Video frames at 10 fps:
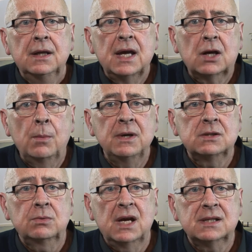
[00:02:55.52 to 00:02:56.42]
They come
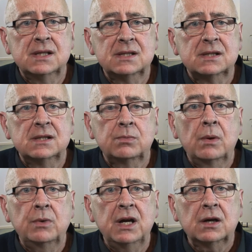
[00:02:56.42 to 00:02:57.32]
into existence
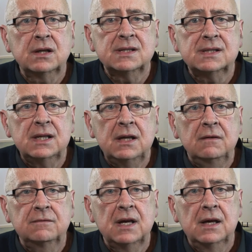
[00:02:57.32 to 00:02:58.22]
when we are
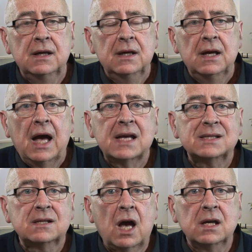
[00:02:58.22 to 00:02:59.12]
conceived, as
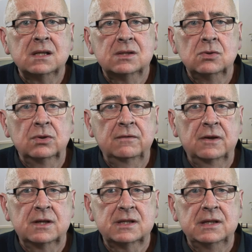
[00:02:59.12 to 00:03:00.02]
science
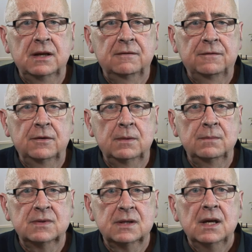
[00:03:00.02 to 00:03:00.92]
universally
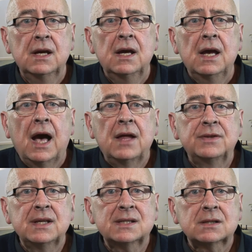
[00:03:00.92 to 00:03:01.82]
affirms. And
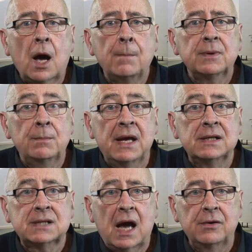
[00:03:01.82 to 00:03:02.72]
this
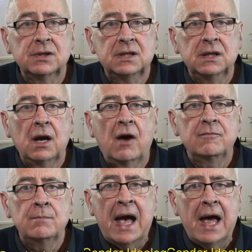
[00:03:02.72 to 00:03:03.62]
complementarity of
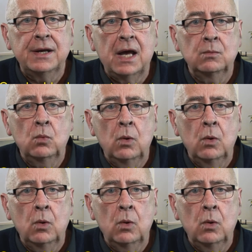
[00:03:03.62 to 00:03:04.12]
man and